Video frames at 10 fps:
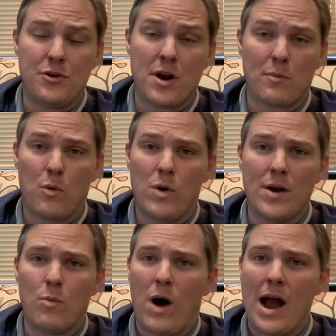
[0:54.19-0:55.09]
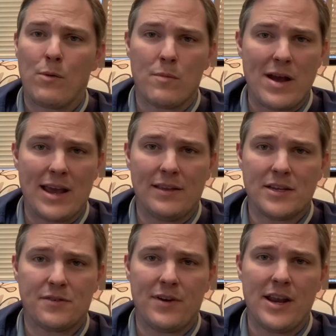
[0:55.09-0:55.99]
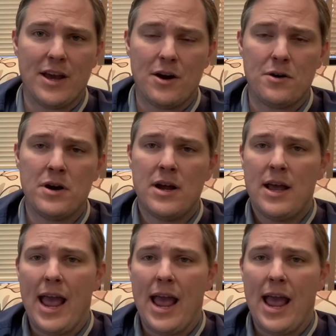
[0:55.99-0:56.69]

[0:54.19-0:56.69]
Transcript: number one, why we're making this video